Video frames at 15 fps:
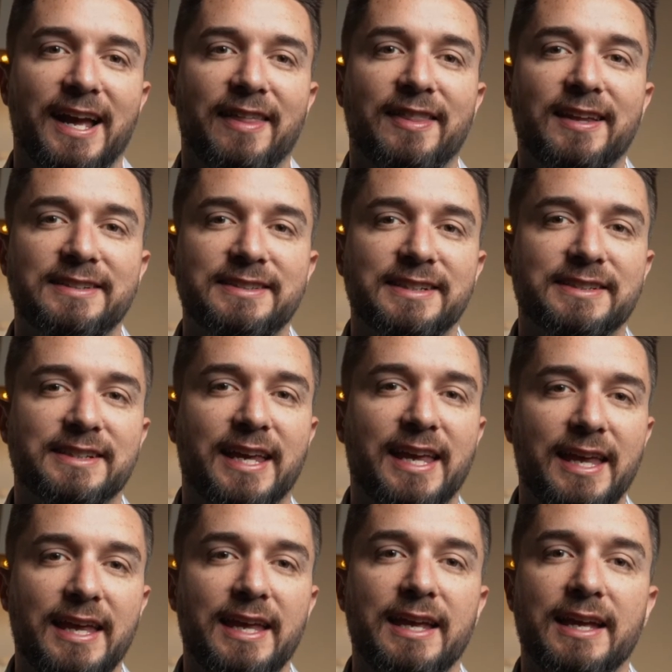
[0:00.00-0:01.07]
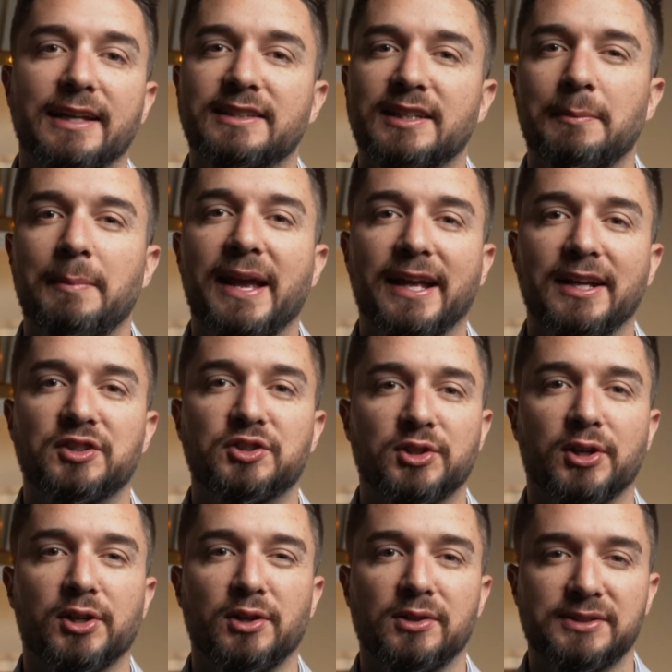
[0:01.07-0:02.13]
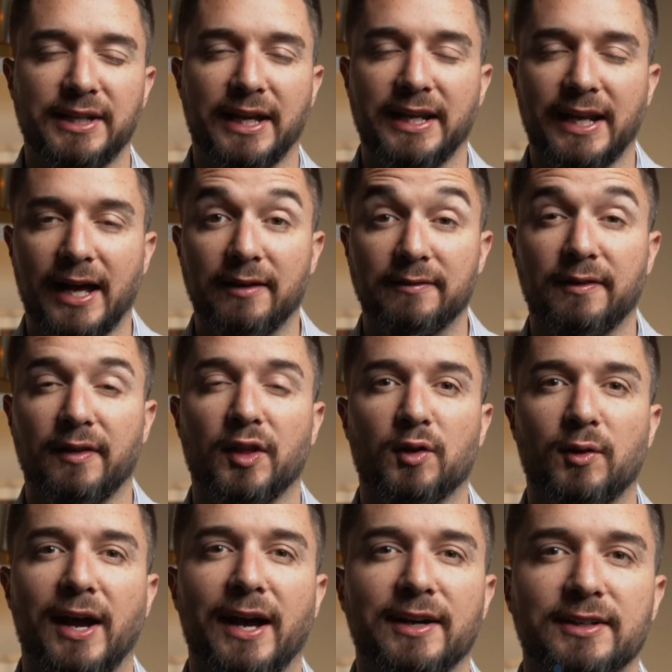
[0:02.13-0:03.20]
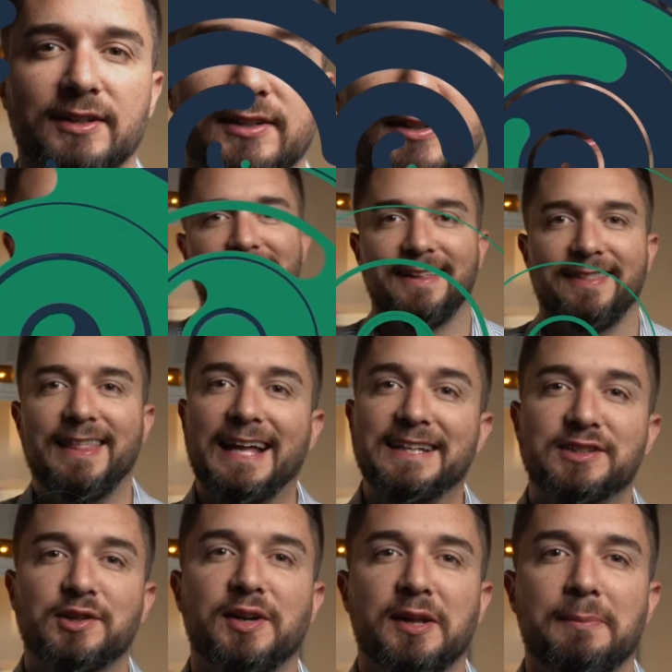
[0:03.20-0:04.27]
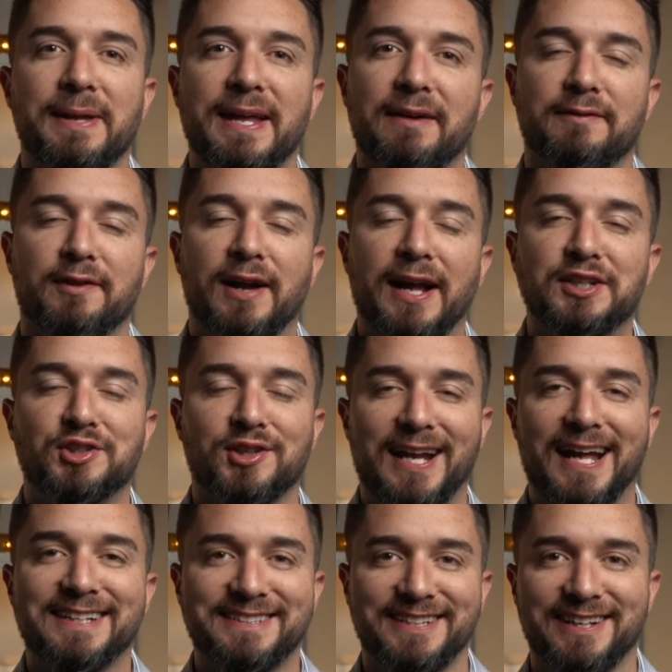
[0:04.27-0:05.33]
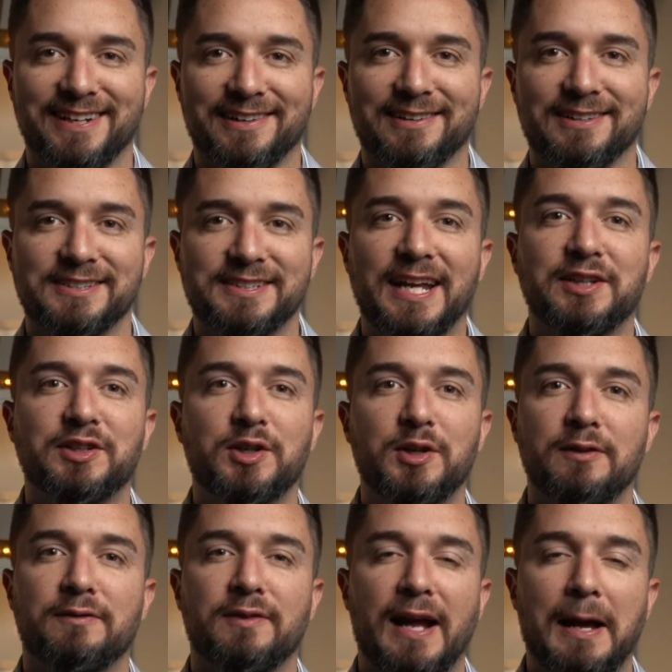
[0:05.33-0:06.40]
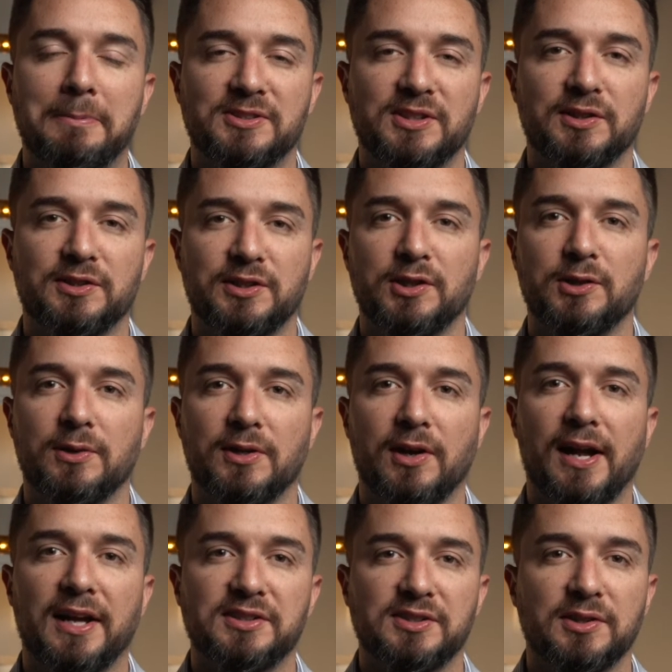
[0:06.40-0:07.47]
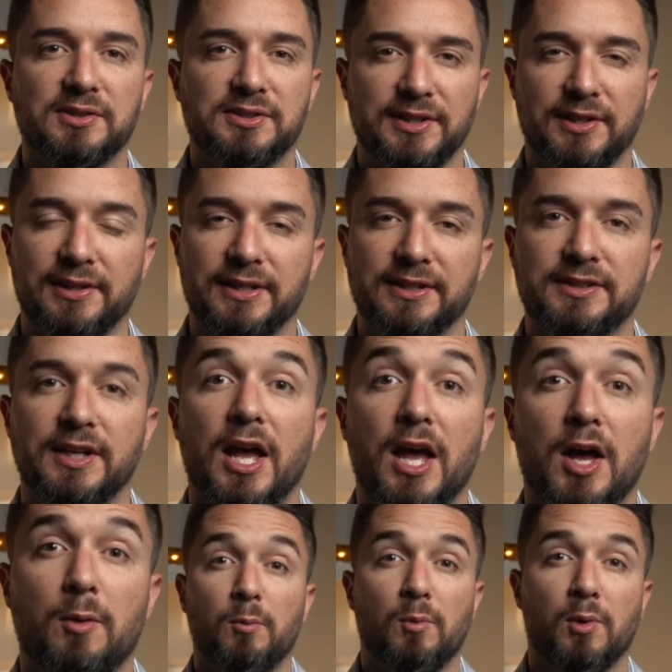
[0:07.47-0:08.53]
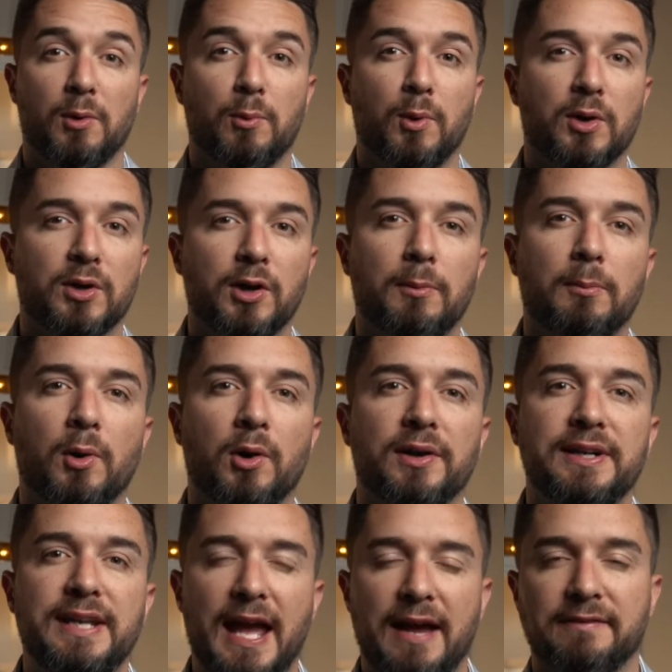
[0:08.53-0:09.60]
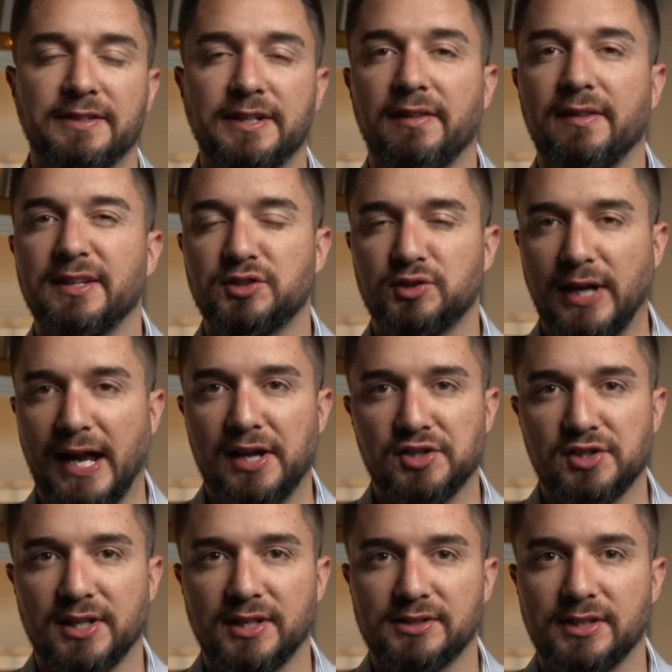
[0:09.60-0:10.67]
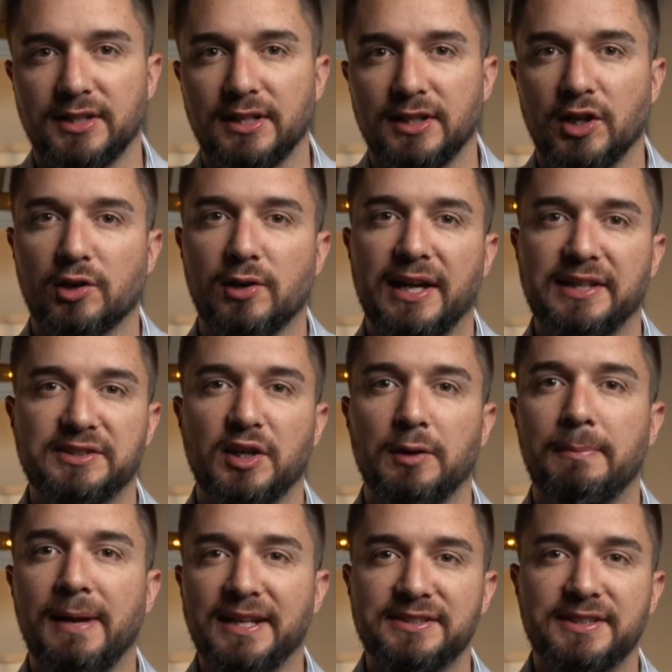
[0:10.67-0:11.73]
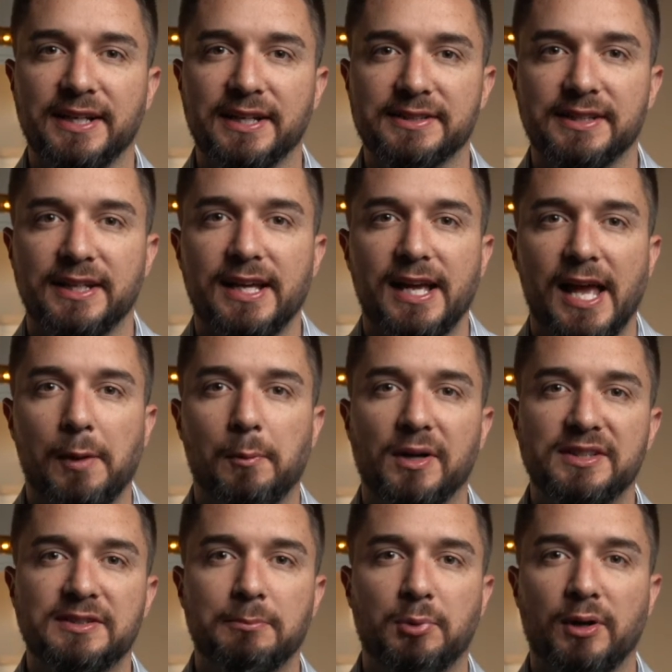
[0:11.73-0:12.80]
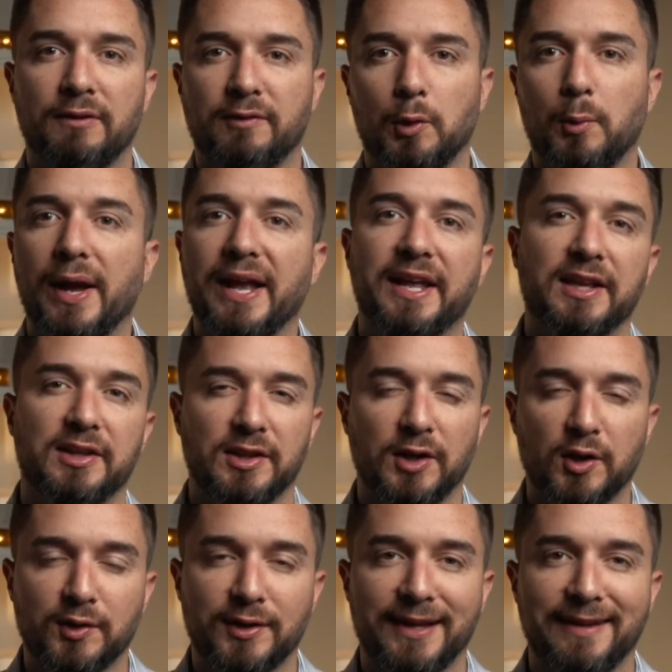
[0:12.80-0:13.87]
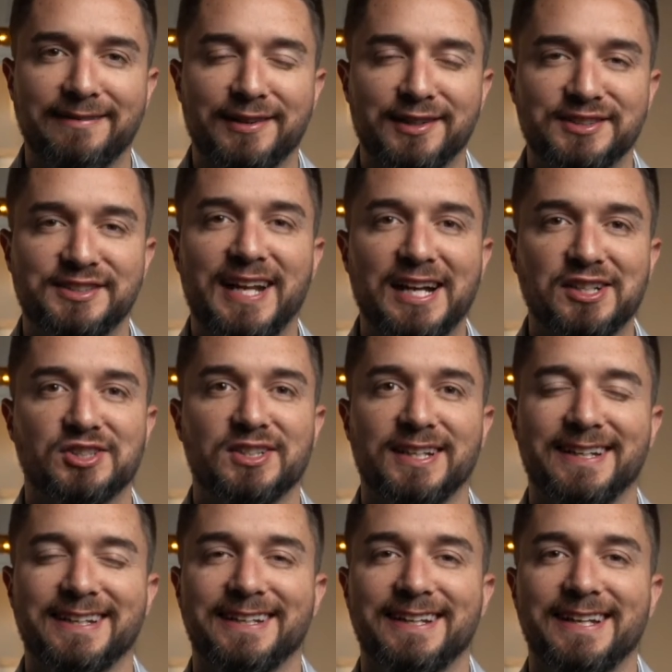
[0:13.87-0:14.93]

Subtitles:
This is key to making sure you stand out from the crowd. That's going to be it for our intro to SEO. Stay tuned for episode 2 in our SEO series, where we'll go more in depth into these strategies, local SEO basics, and what's important for ranking locally versus nationally.